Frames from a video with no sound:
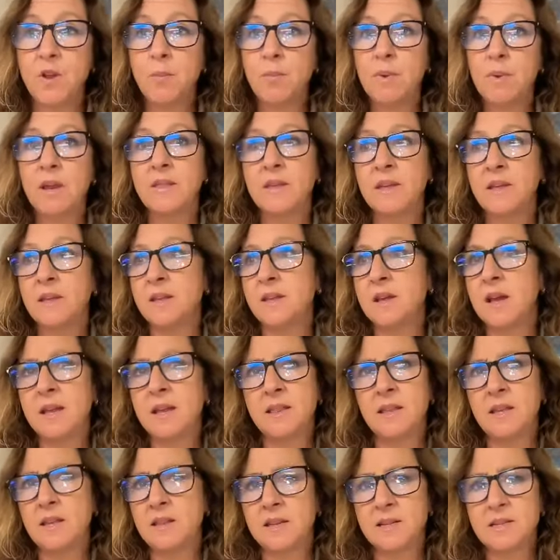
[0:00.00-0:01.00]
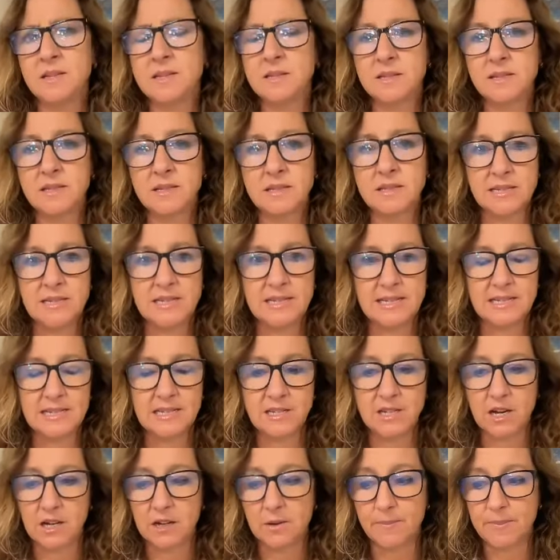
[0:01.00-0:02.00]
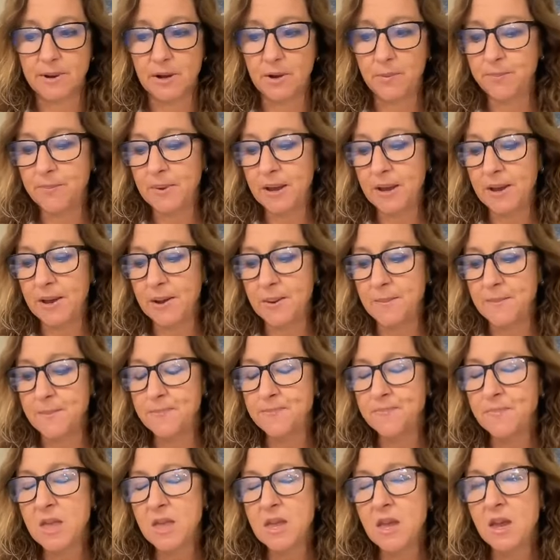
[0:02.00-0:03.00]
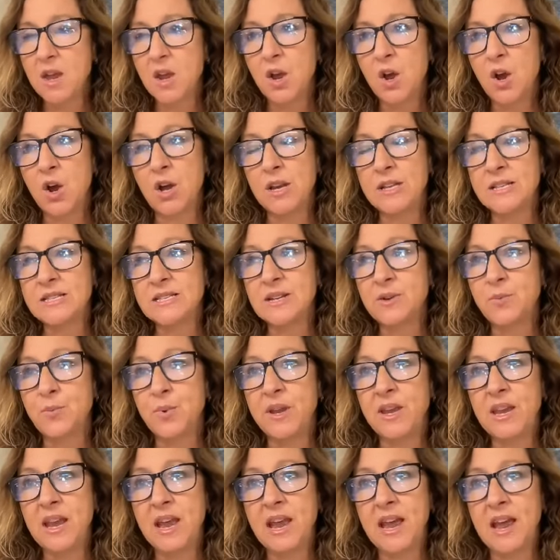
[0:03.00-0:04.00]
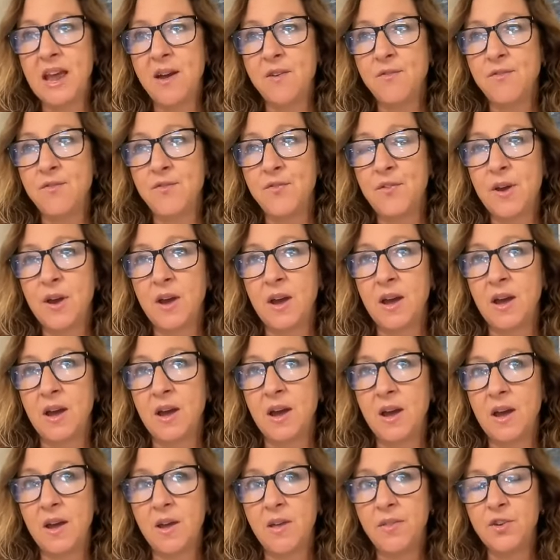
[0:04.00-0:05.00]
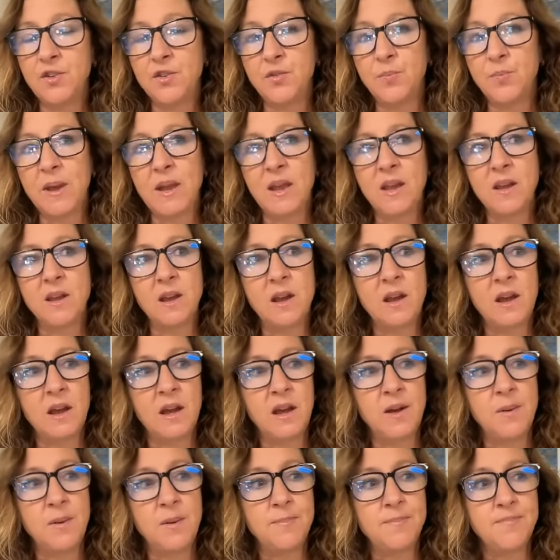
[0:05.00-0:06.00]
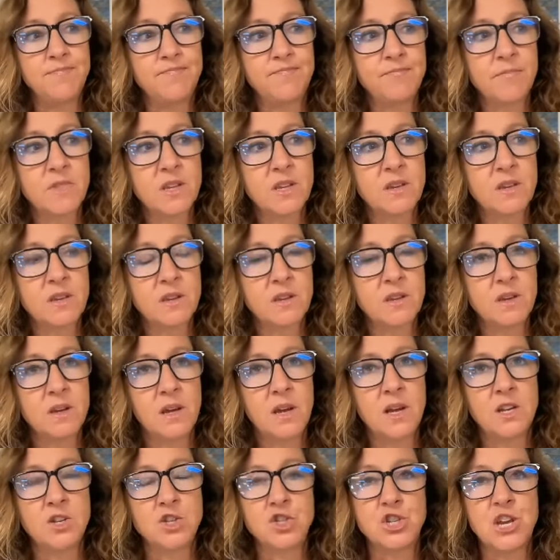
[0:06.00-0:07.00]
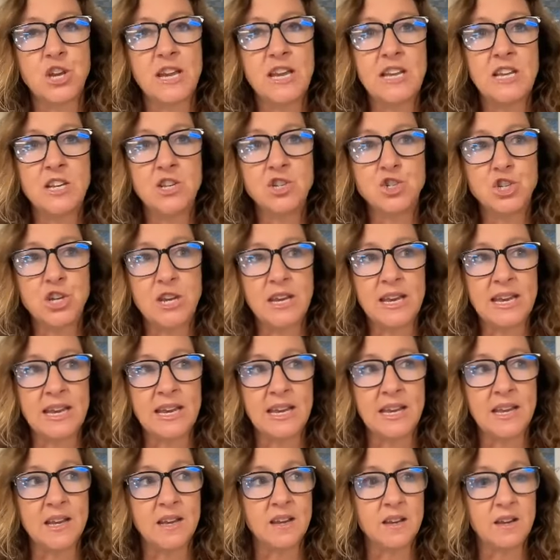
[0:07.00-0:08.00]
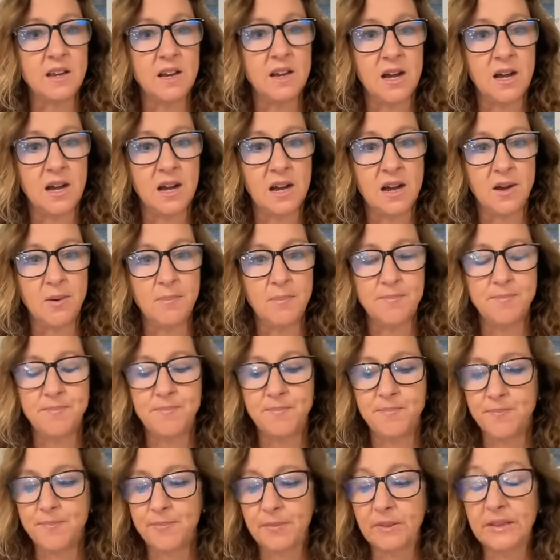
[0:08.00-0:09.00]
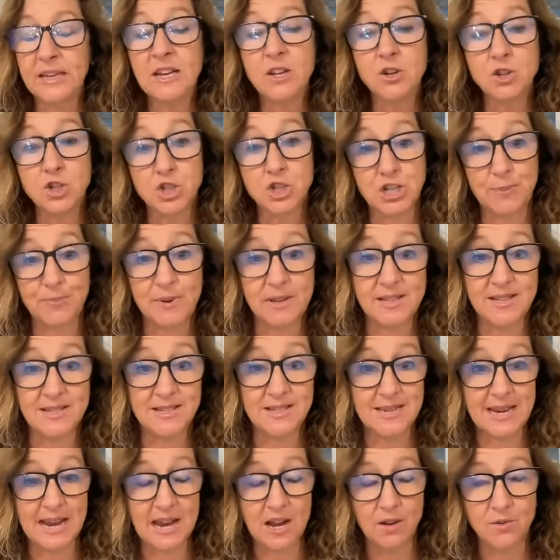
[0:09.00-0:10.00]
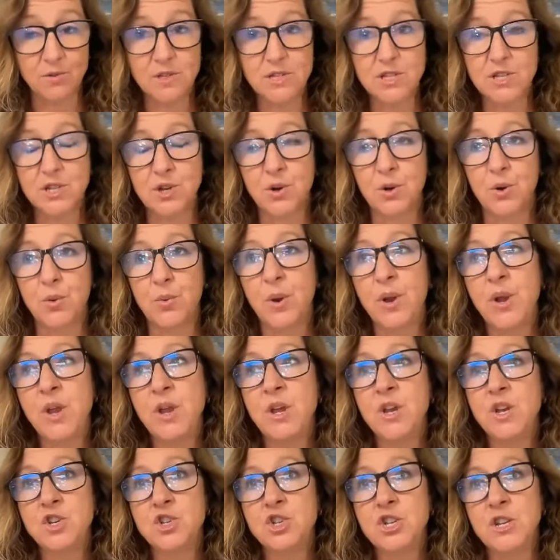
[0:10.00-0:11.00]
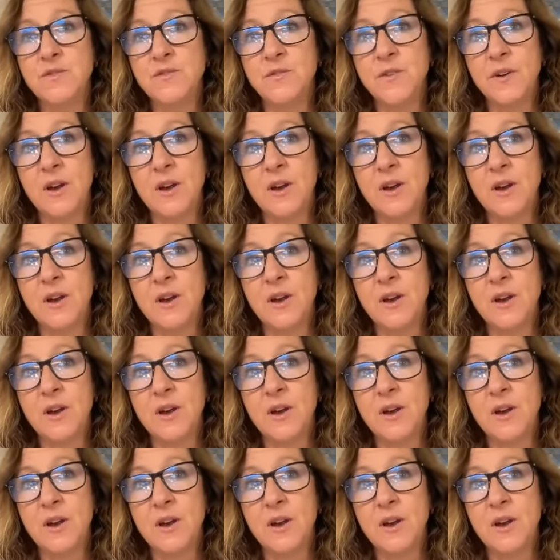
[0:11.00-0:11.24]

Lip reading: I think that's easy to talk about. Honestly, we have there's been a change in leadership in this town. So Chief